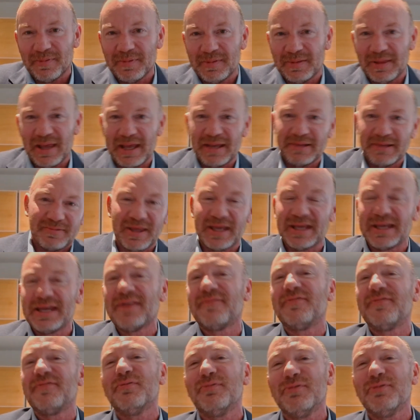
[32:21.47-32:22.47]
they
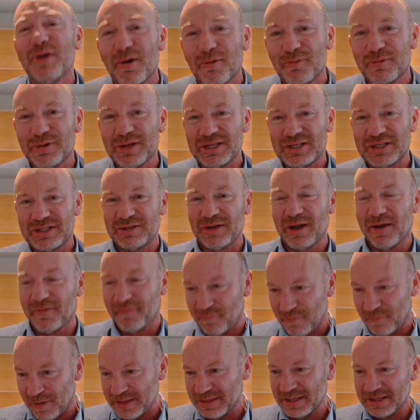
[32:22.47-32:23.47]
give you notice
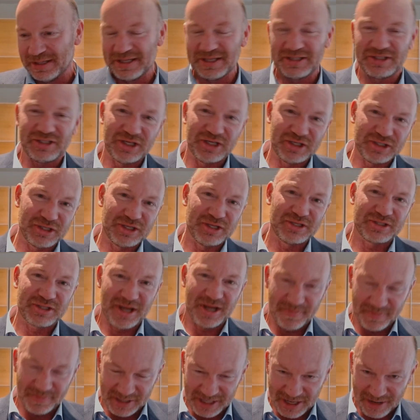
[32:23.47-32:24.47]
of when the decision is
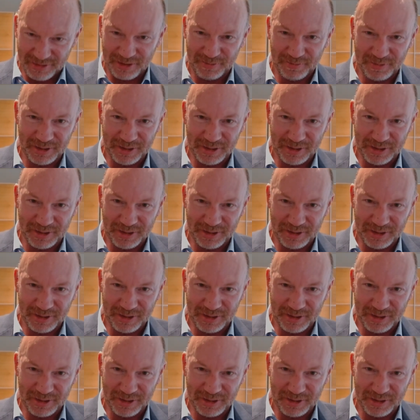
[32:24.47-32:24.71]
coming out.